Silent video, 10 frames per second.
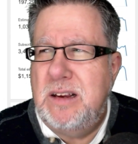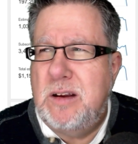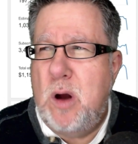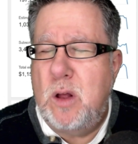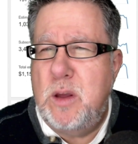
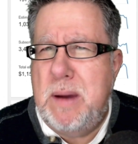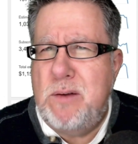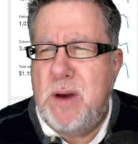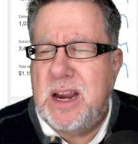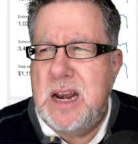call, you might
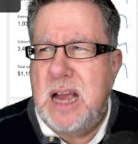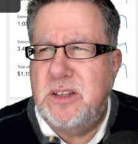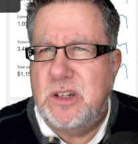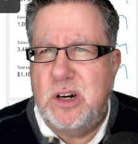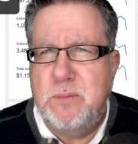recognize
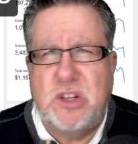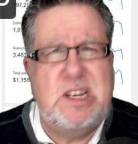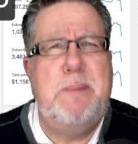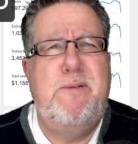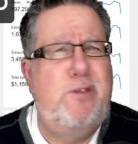the term
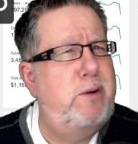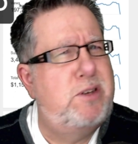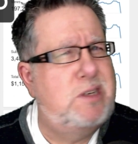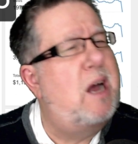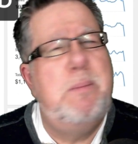sub for a
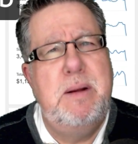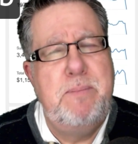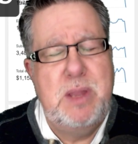sub,